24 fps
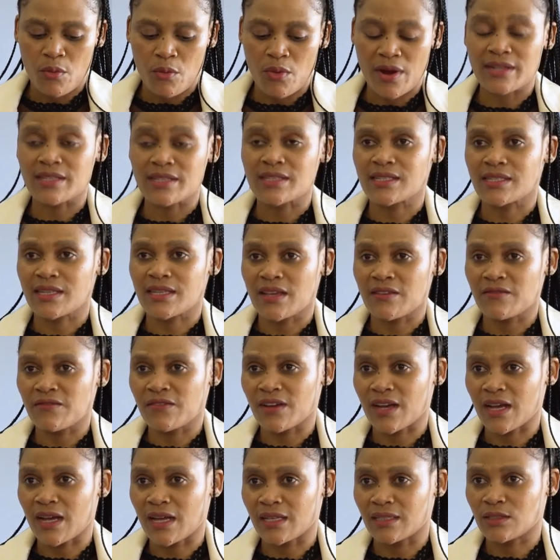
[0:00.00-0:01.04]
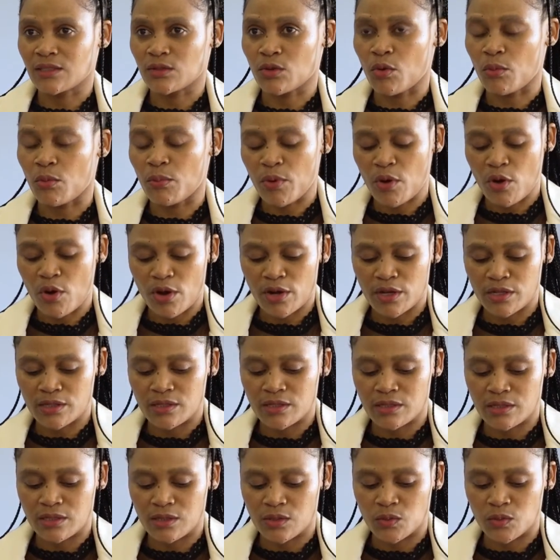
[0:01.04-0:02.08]
what safeguards or
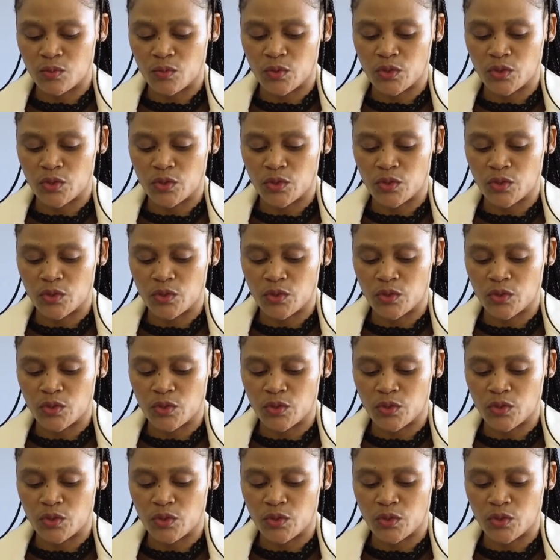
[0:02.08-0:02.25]
policies